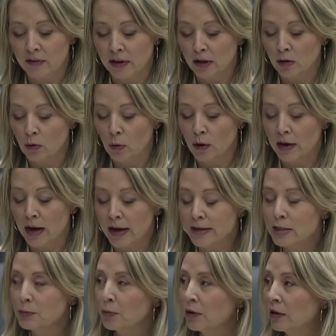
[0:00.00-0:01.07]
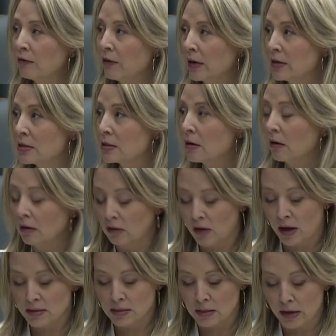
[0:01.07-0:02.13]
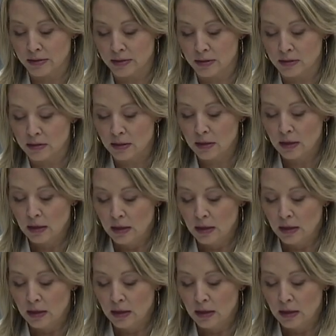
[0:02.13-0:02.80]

that ignored expert advice on class sizes.